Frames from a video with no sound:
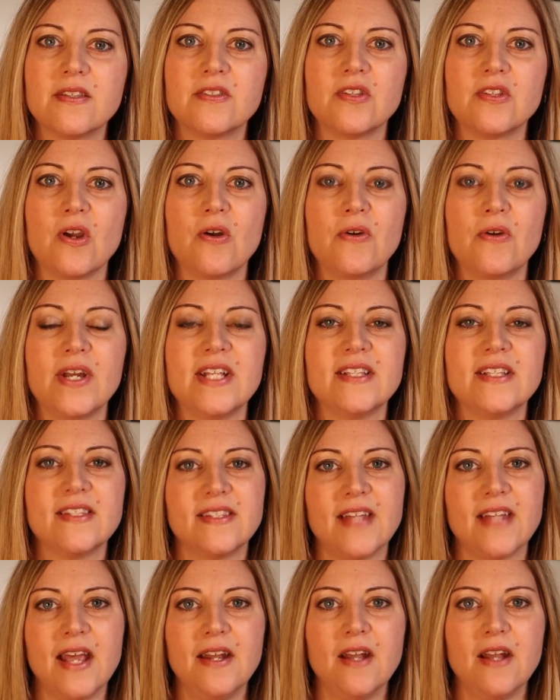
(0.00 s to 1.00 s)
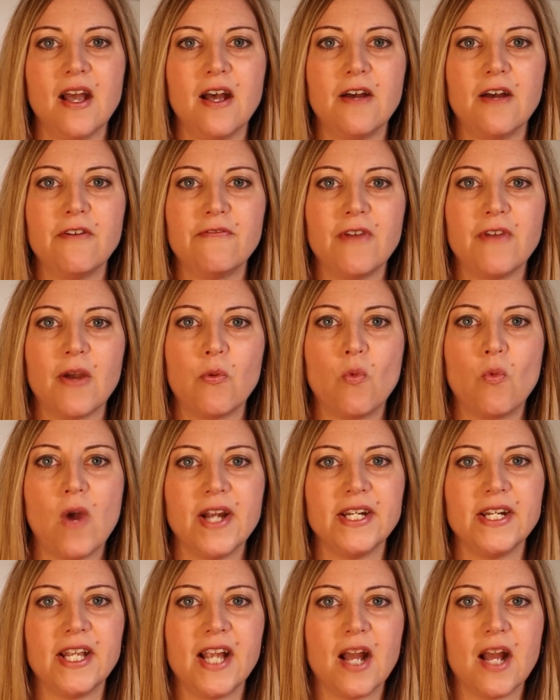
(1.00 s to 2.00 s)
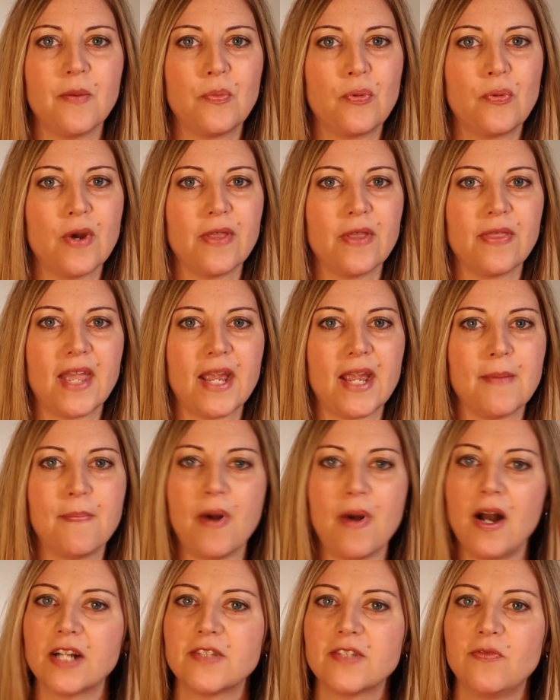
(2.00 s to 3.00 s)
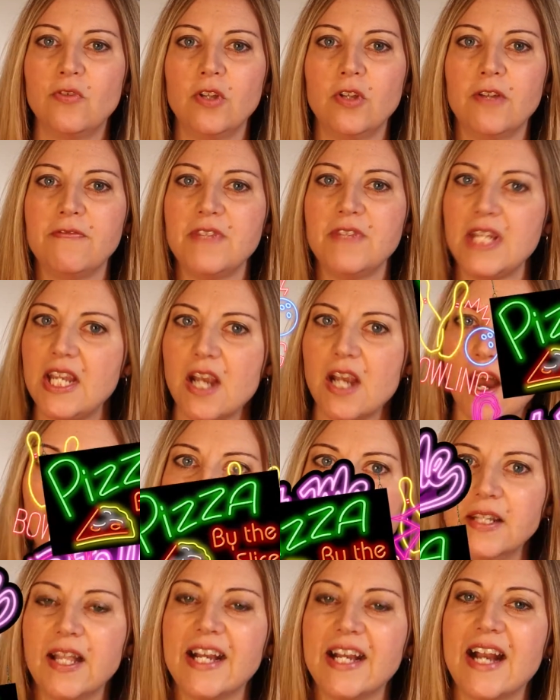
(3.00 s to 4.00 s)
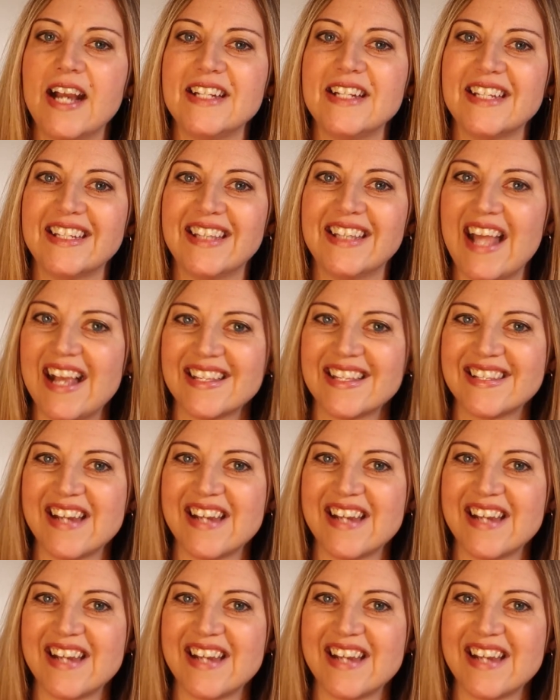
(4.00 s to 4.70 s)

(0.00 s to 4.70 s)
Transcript: So instead of winding up with a box full of neon like I did last